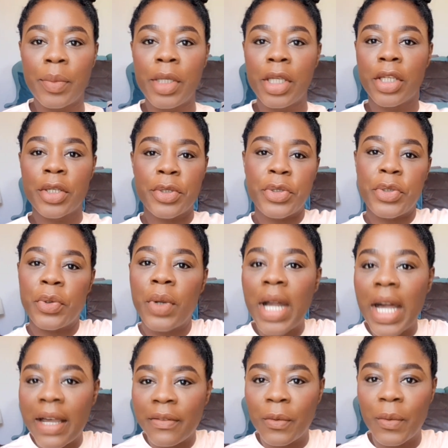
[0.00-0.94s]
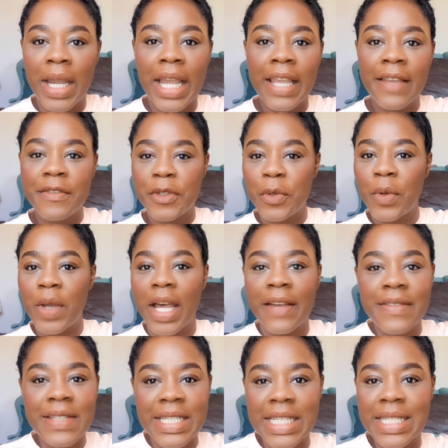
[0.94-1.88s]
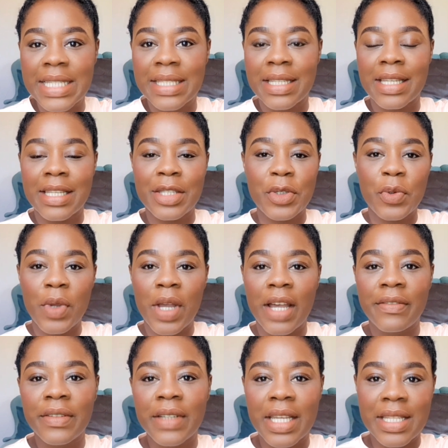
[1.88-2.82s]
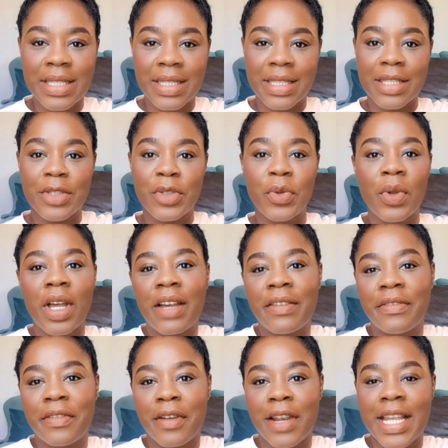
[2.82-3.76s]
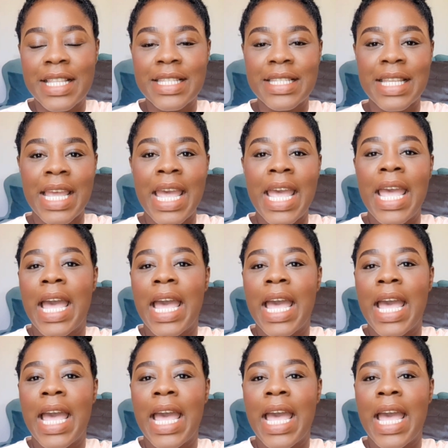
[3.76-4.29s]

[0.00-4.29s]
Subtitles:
because you have wives, you have sisters, you have cousins, you have friends,